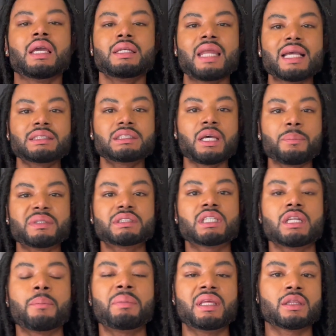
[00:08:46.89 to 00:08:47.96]
Next up is
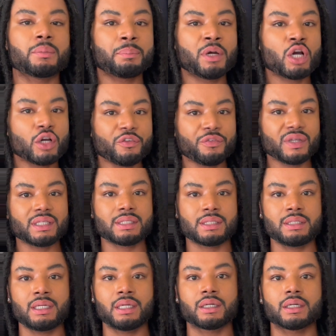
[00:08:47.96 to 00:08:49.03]
going to be the perfect
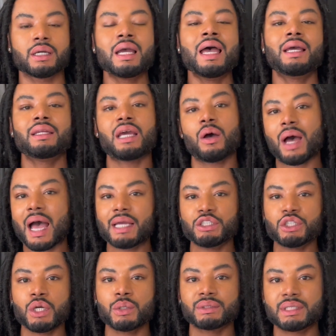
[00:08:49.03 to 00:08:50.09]
sneaker. Now, I
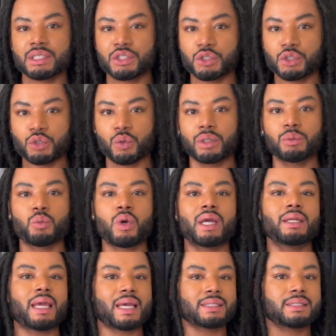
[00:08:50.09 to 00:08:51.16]
chose this Jordan 1
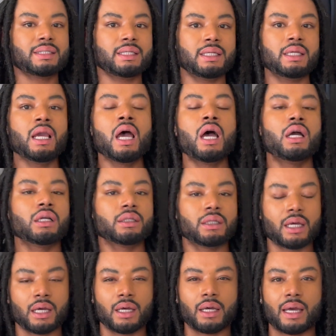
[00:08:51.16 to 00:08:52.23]
SE.
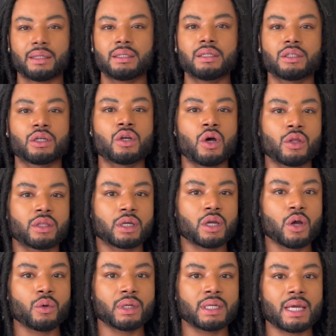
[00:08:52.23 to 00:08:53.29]
I think they're called the
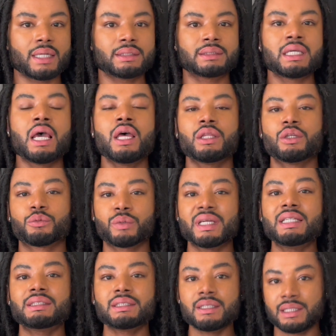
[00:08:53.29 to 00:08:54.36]
Coconuts. The
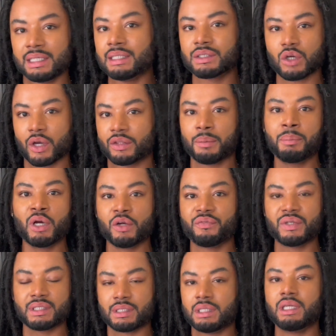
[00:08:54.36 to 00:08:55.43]
reason these are the
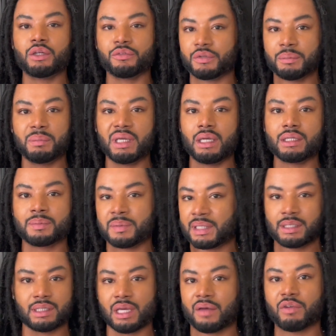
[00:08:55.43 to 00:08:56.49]
perfect sneaker for me is because
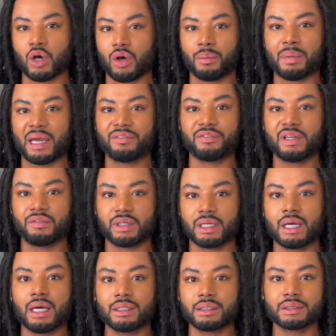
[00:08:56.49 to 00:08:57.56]
they have all my favorite
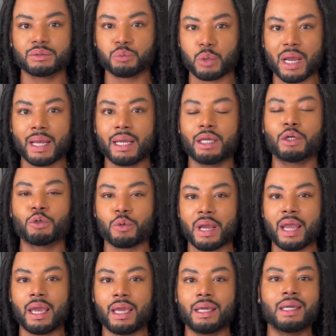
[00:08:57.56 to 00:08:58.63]
colors, bright
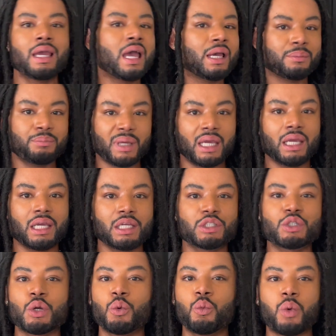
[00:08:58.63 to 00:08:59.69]
gray, beige,
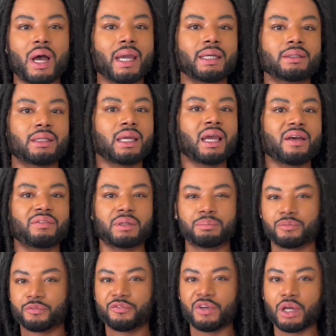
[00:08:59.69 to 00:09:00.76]
white. They have a
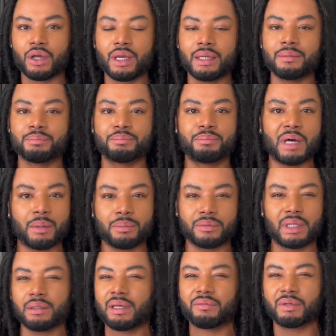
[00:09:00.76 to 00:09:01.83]
very
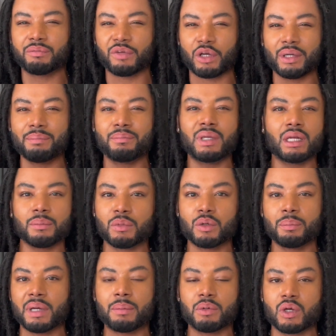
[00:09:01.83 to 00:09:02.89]
minimal
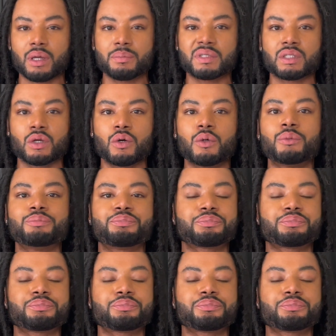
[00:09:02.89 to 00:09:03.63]
bubblegum sole.